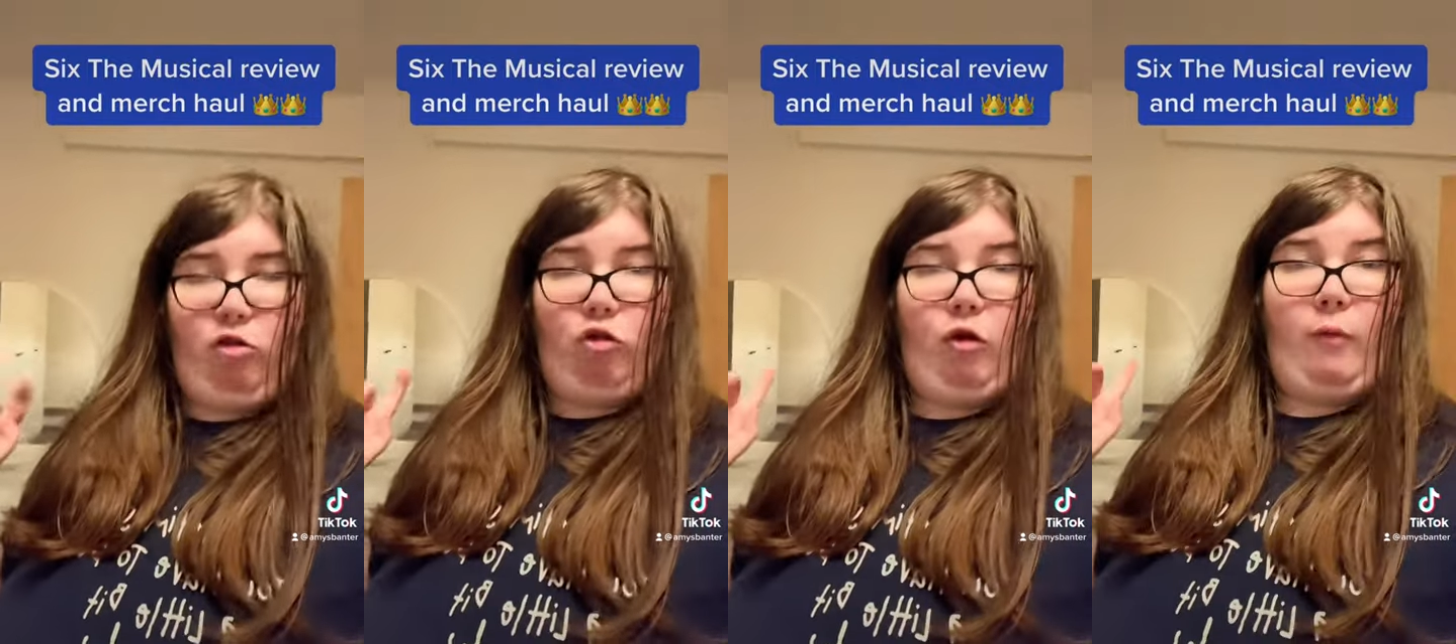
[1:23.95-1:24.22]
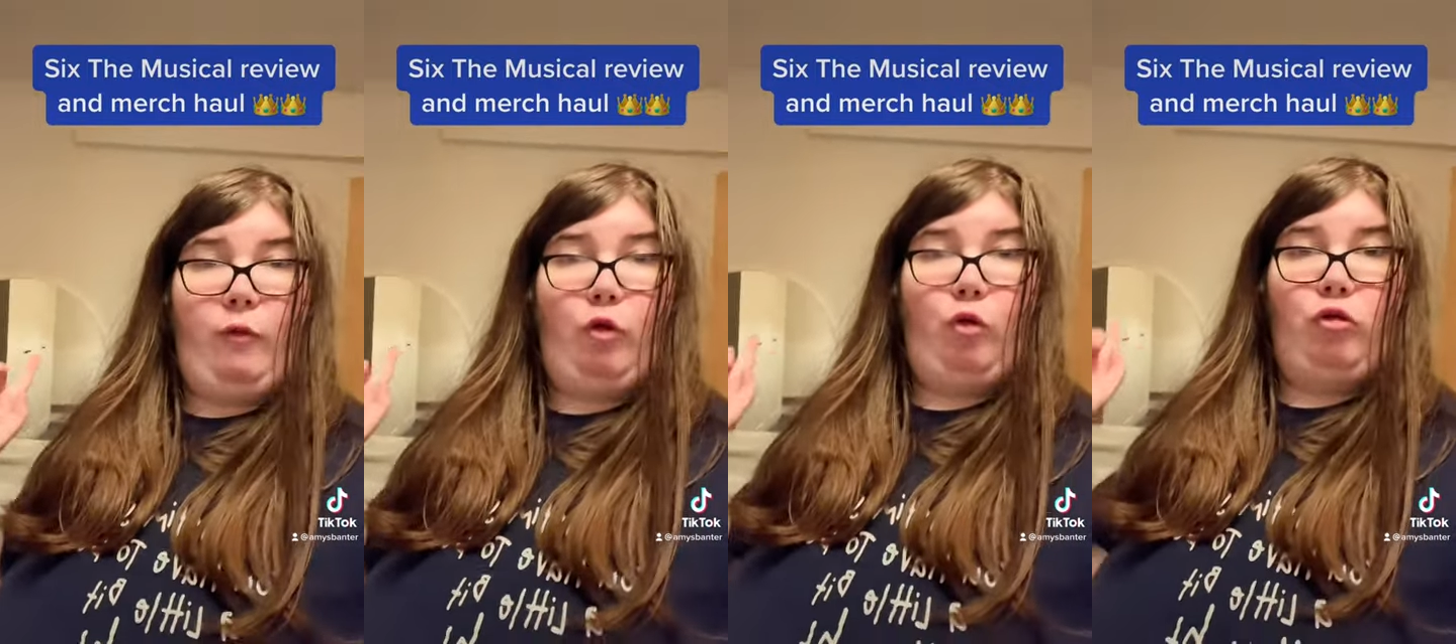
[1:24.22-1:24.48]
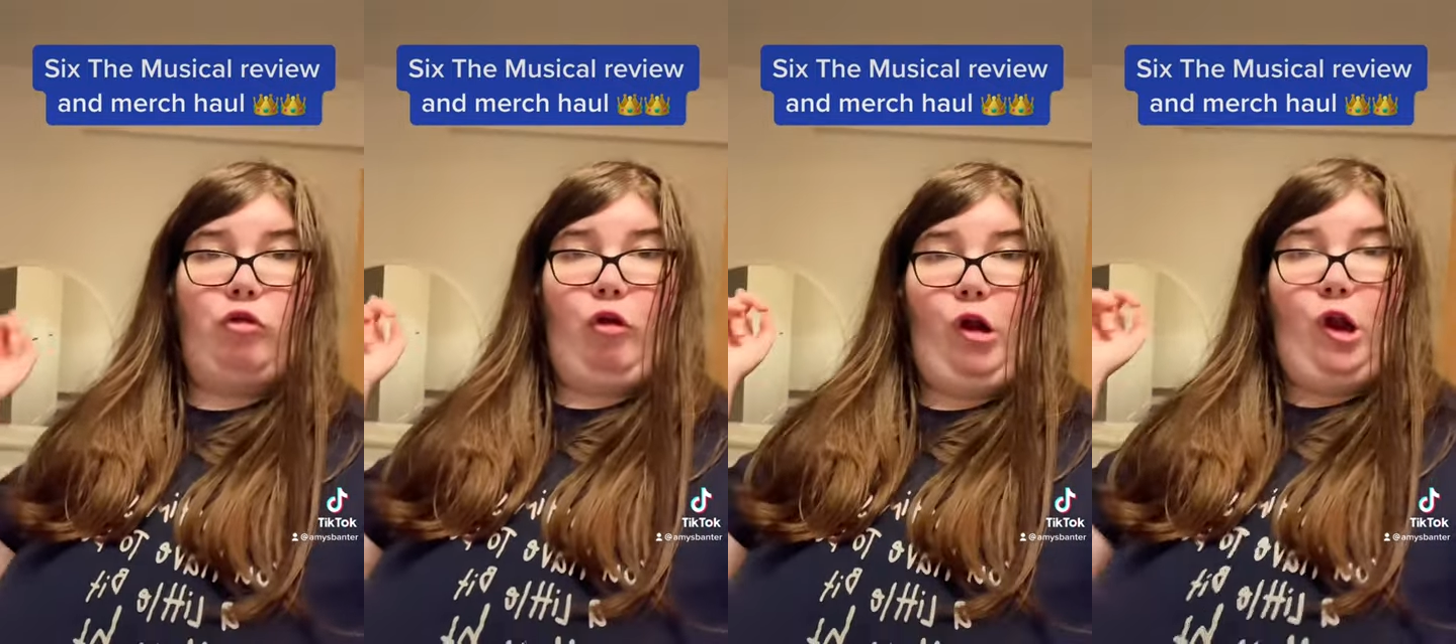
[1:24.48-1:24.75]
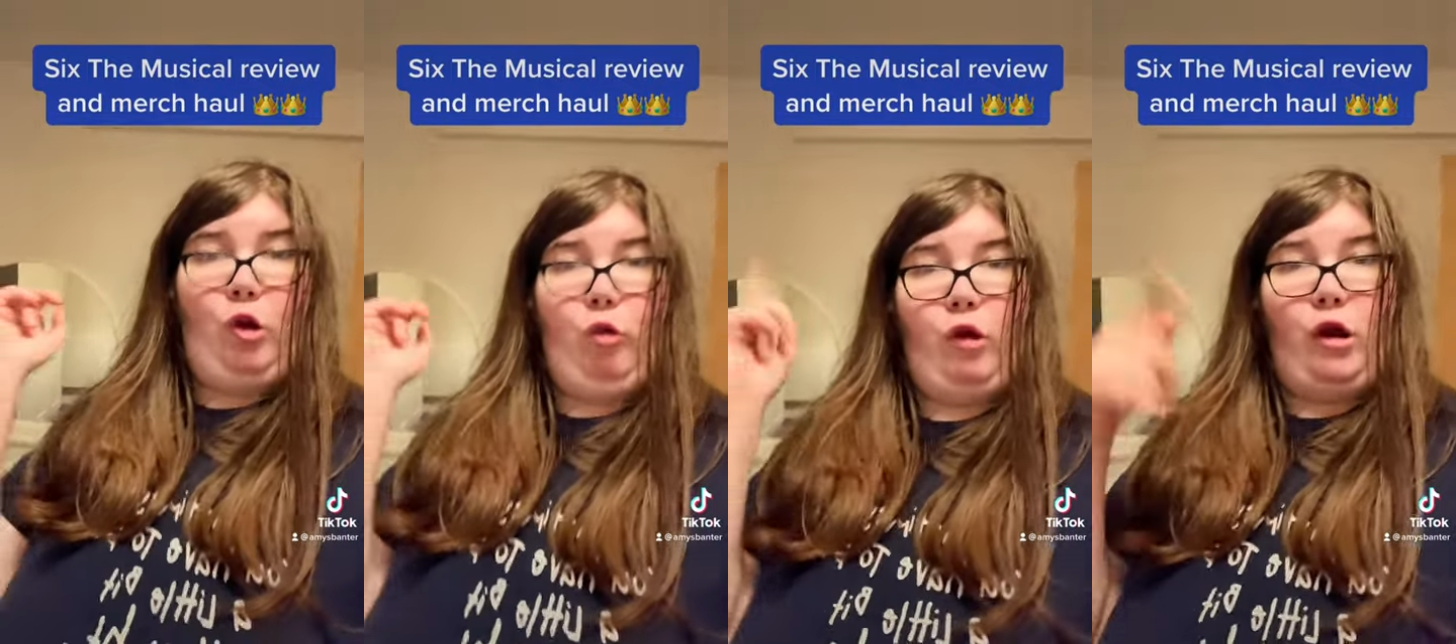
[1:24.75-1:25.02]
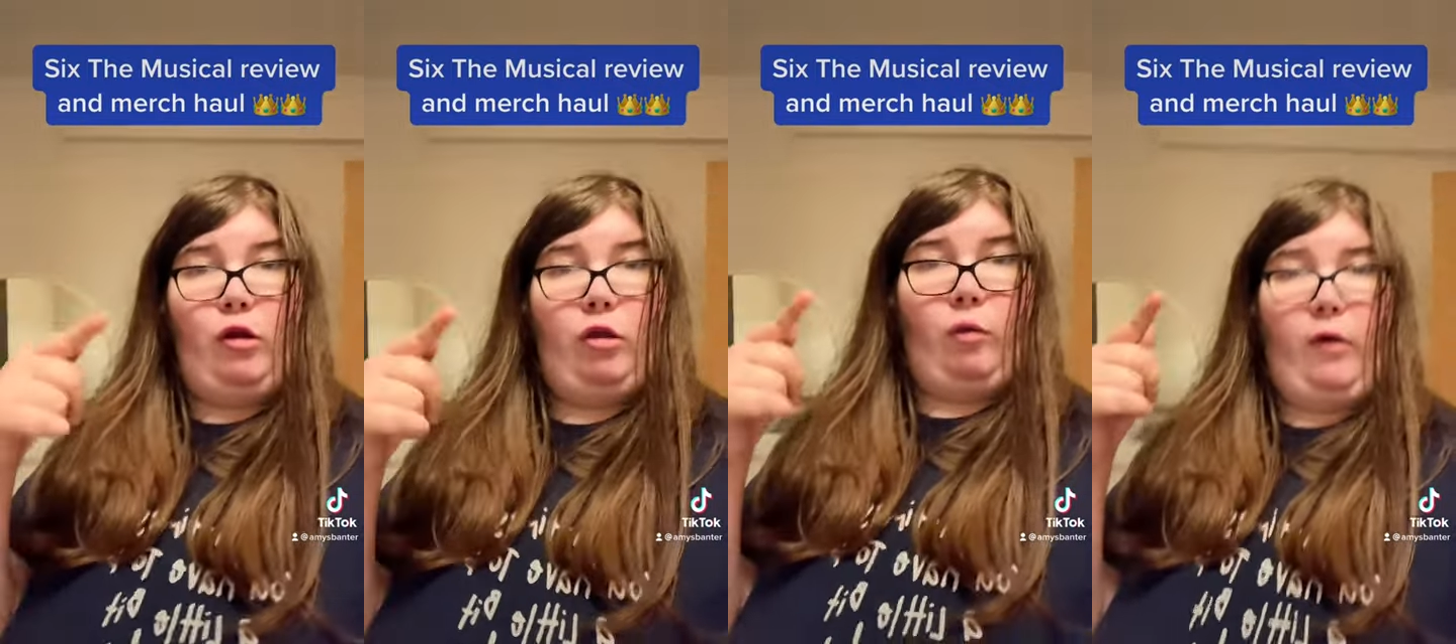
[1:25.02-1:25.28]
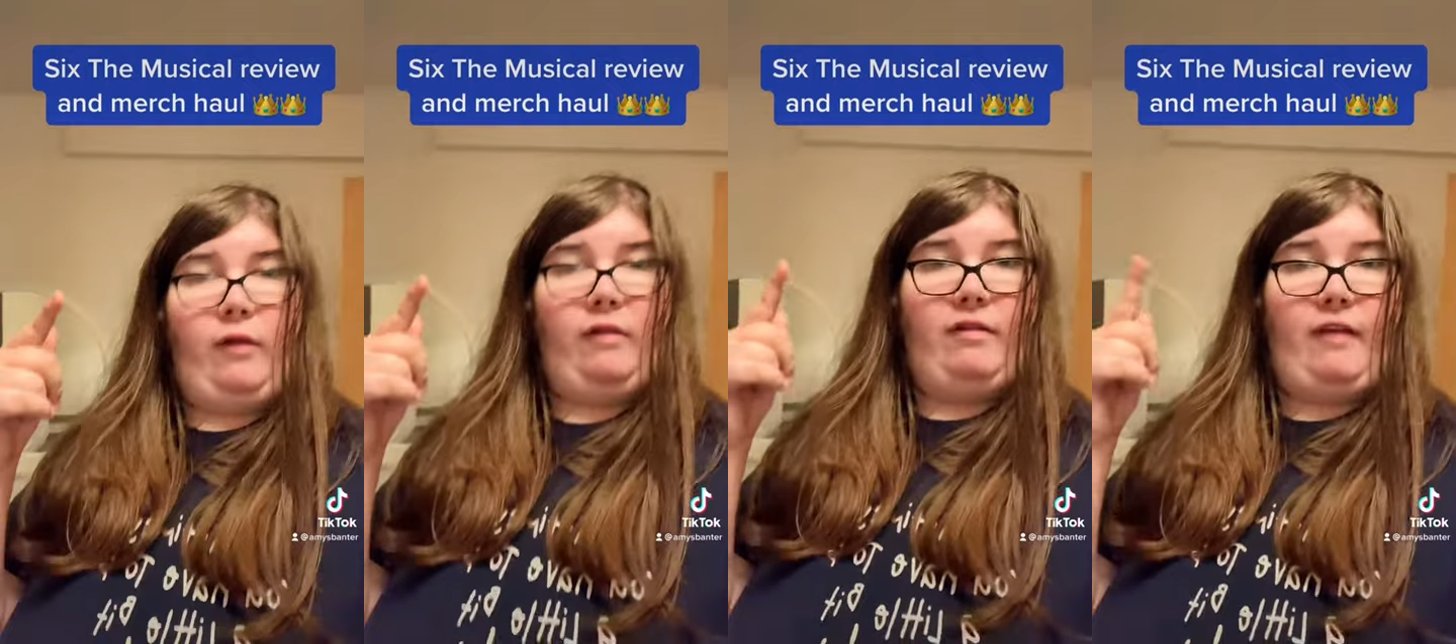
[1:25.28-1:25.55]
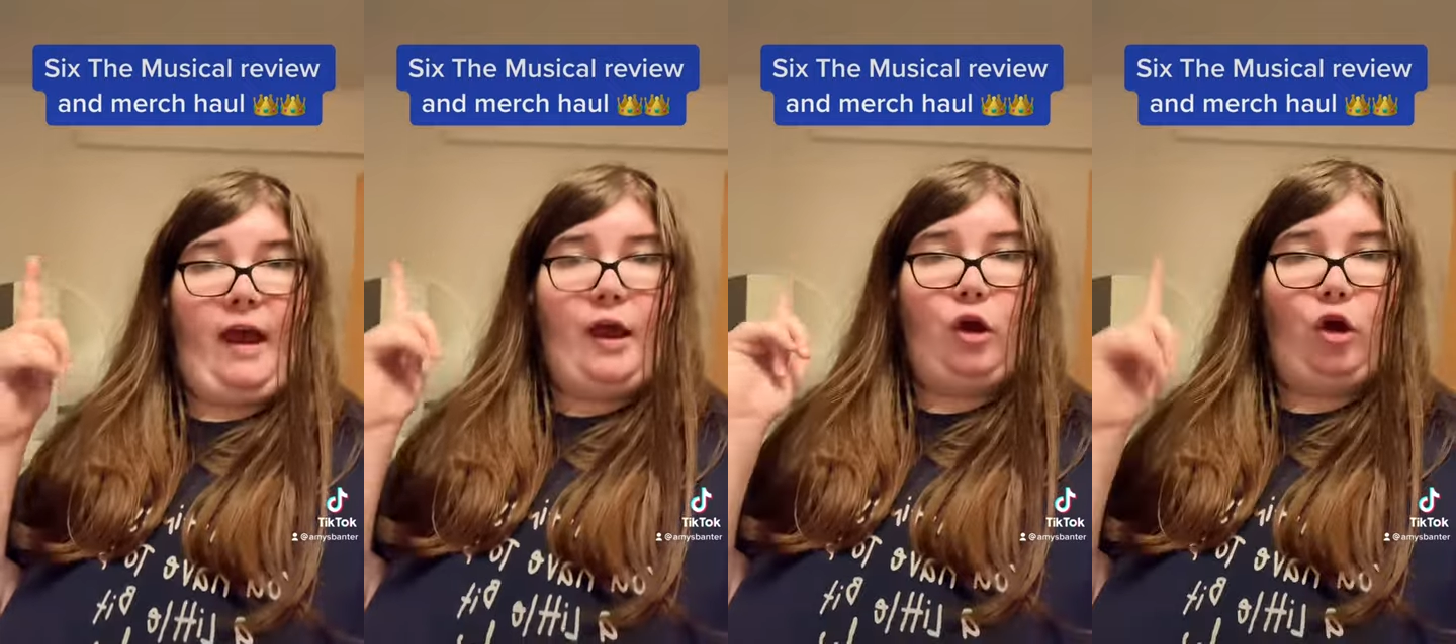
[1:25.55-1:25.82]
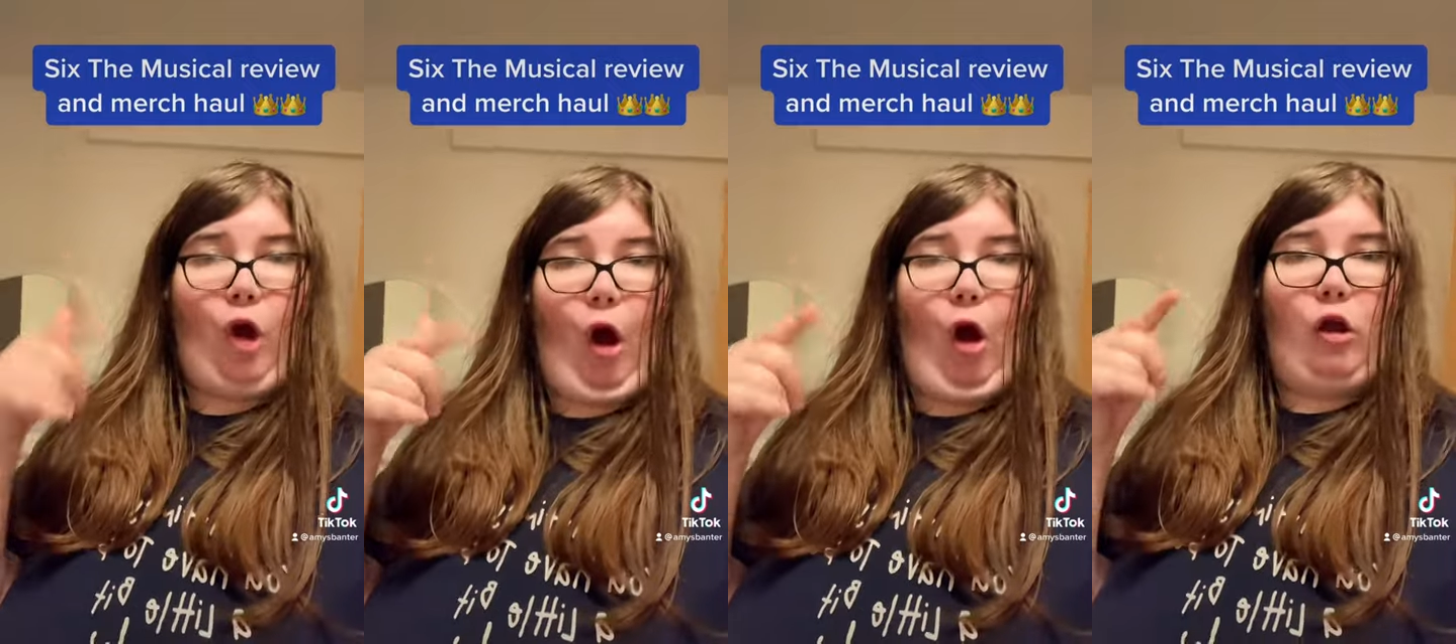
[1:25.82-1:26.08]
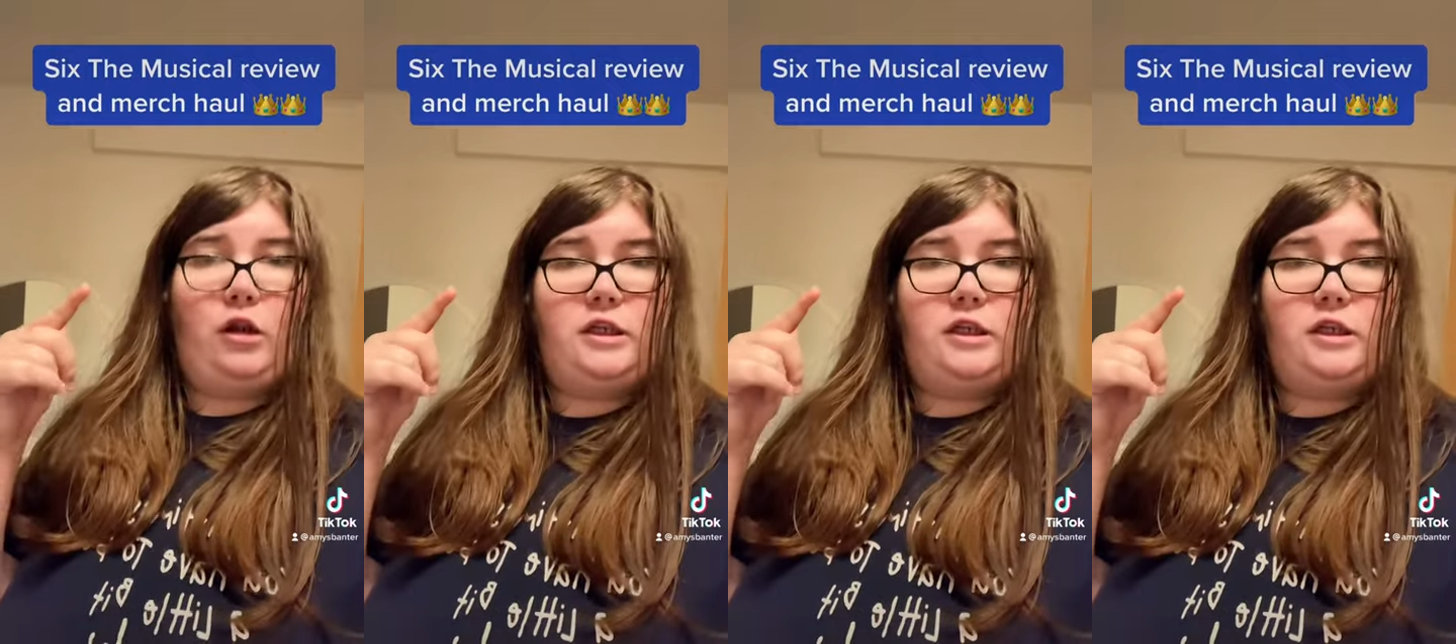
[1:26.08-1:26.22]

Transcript: So I'm going to show you the ones I got.